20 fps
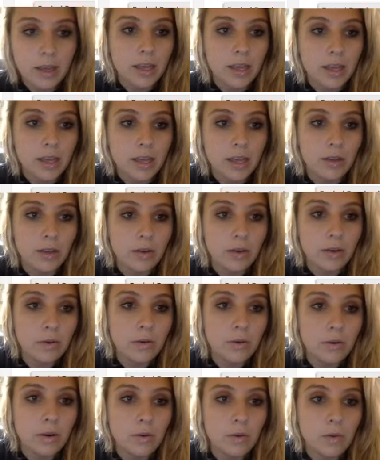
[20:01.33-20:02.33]

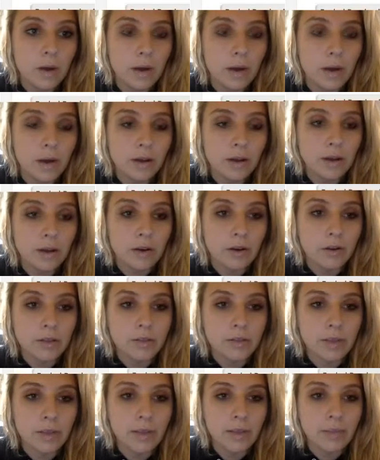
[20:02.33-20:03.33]
You want to go to
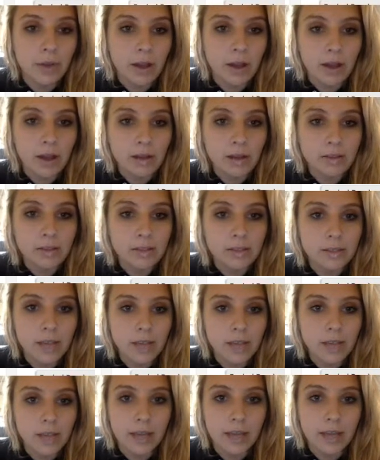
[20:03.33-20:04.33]
my blogs and